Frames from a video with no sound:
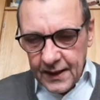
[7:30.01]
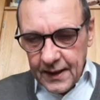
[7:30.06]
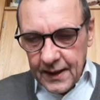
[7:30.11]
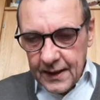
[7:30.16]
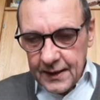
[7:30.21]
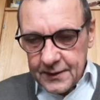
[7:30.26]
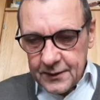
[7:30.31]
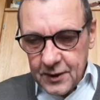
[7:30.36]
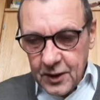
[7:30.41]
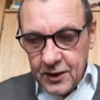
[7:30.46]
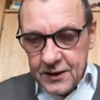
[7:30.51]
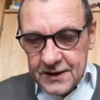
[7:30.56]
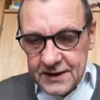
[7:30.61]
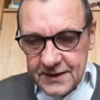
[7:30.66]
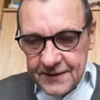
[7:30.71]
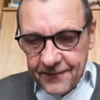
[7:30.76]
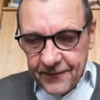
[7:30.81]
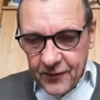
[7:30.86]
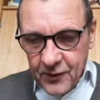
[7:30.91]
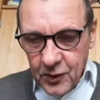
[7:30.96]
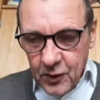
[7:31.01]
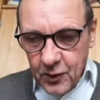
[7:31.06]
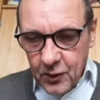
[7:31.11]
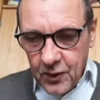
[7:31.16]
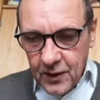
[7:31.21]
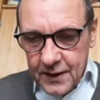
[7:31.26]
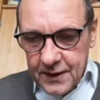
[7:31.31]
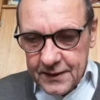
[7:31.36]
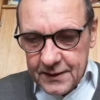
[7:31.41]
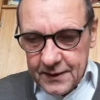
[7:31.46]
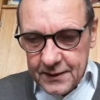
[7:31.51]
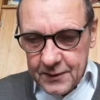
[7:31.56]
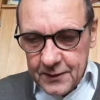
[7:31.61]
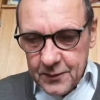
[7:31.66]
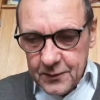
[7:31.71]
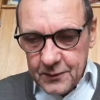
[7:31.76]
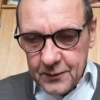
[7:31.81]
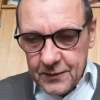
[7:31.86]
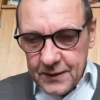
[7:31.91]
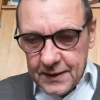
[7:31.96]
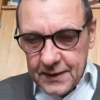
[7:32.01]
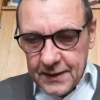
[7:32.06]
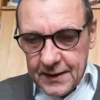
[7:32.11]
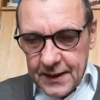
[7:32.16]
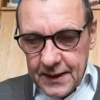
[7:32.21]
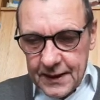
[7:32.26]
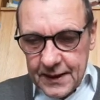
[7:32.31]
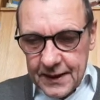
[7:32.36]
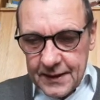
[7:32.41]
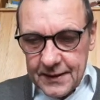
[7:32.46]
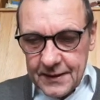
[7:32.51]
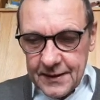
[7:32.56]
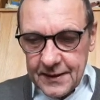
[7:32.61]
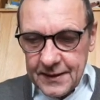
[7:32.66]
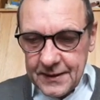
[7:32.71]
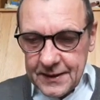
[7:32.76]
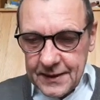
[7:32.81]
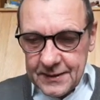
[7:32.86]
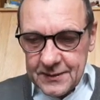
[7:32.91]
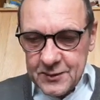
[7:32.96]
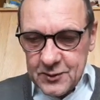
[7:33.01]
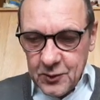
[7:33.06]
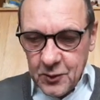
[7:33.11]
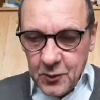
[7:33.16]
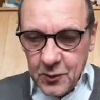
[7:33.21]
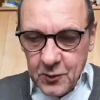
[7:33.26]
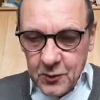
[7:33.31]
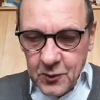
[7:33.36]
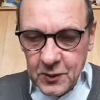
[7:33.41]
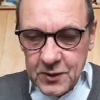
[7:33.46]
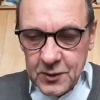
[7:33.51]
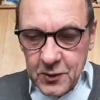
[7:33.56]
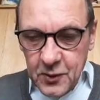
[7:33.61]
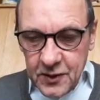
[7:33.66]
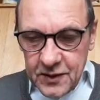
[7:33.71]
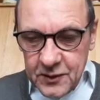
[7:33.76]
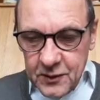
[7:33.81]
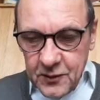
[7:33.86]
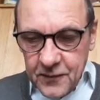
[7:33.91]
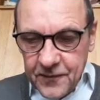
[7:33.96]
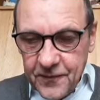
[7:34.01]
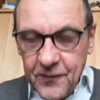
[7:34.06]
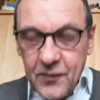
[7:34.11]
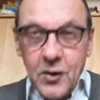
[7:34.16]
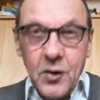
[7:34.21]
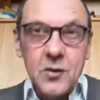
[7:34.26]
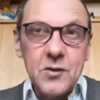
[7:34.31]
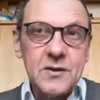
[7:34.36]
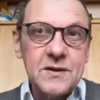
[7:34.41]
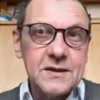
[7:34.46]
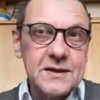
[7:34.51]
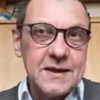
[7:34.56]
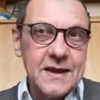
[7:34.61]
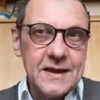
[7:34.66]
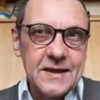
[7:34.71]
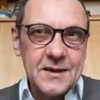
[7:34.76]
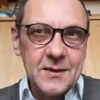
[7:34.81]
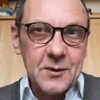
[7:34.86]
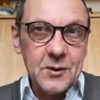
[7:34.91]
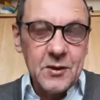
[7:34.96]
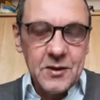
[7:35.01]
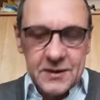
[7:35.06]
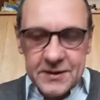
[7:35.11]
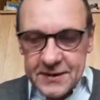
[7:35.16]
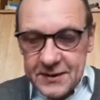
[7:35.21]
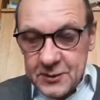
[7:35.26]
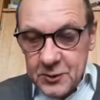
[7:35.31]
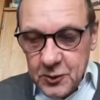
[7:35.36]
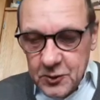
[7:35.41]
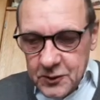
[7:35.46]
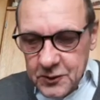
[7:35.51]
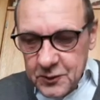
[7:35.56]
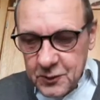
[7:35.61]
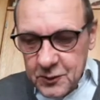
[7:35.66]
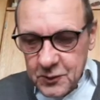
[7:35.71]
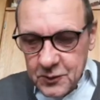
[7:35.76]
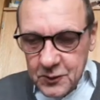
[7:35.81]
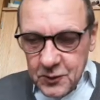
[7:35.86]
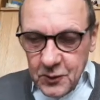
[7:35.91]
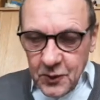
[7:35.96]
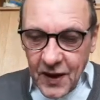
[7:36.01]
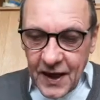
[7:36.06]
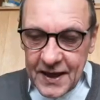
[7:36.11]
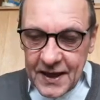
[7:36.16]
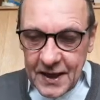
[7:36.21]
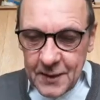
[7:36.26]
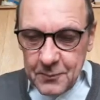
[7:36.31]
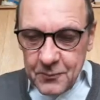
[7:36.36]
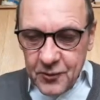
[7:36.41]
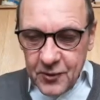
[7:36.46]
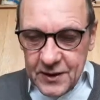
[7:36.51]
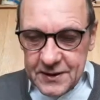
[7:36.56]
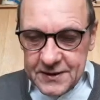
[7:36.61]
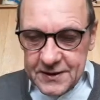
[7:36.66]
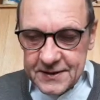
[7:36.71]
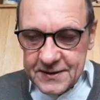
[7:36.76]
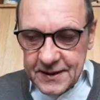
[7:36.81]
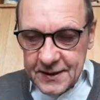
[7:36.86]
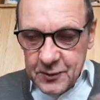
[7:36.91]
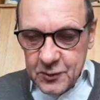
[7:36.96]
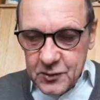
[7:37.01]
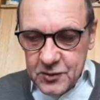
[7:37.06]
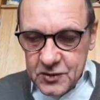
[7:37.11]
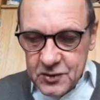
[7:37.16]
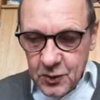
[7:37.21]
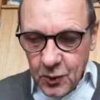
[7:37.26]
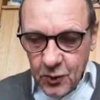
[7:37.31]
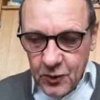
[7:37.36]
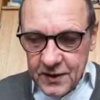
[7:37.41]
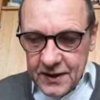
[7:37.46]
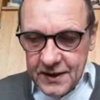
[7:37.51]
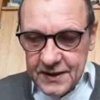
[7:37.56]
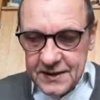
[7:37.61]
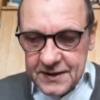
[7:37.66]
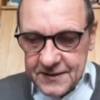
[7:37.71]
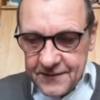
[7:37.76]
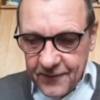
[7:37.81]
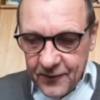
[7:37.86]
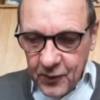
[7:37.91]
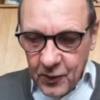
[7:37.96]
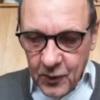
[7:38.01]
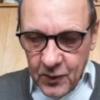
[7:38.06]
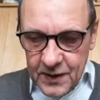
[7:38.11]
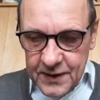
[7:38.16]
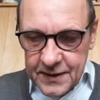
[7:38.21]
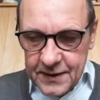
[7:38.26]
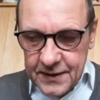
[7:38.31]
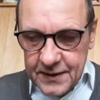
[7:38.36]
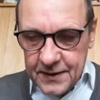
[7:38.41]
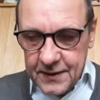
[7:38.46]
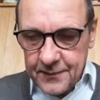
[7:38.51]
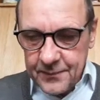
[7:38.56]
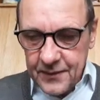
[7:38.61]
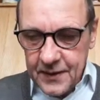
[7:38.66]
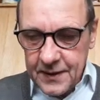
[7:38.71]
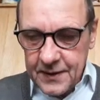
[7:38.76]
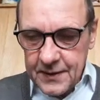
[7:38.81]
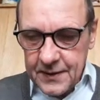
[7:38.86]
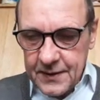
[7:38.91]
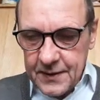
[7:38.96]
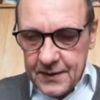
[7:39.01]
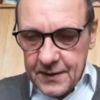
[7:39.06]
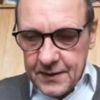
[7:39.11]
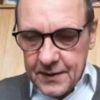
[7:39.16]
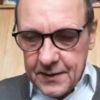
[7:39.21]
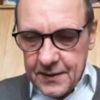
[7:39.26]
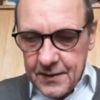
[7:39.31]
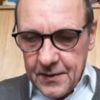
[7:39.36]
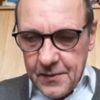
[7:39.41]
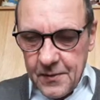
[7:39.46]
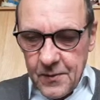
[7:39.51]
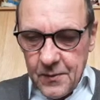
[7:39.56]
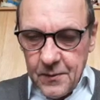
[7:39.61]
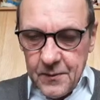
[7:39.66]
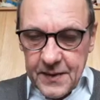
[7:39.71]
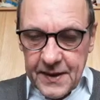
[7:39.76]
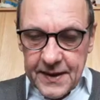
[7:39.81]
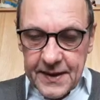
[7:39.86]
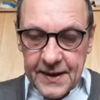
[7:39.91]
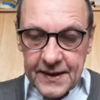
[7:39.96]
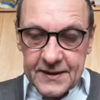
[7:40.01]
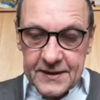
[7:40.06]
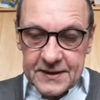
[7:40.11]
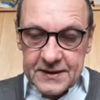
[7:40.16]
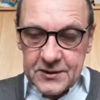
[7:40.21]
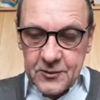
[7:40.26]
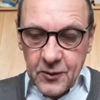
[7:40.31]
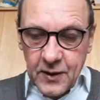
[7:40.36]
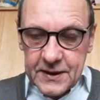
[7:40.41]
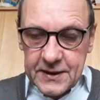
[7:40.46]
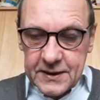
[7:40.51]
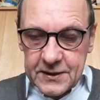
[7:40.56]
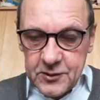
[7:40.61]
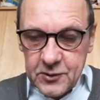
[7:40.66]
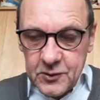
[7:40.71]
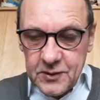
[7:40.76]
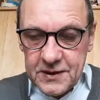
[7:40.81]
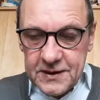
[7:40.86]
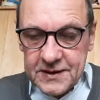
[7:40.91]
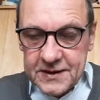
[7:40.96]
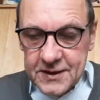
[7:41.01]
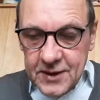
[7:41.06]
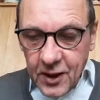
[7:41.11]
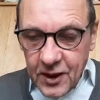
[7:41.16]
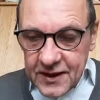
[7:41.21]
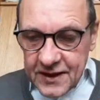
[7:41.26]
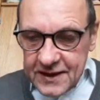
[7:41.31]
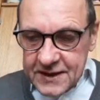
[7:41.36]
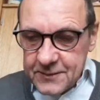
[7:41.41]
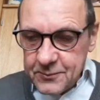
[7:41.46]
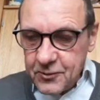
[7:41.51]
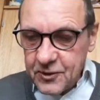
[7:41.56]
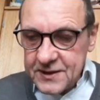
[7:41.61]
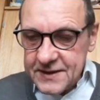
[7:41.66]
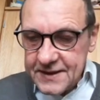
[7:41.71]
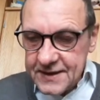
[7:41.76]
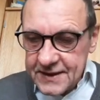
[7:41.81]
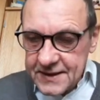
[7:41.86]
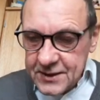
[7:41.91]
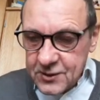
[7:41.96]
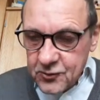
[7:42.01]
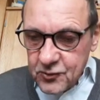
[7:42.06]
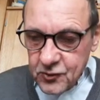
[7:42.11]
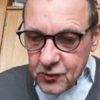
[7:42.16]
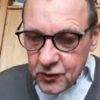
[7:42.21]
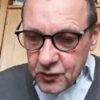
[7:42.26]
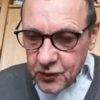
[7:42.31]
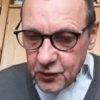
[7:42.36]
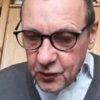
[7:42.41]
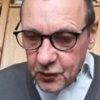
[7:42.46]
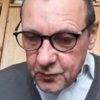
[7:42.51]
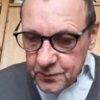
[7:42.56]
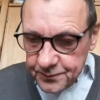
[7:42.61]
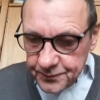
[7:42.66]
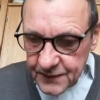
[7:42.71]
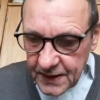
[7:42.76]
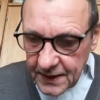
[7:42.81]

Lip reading: And God is flow, and so when you're in the flow, it's like it is your I am presence and your soul that is flowing, and this gratitude is God expressing through you.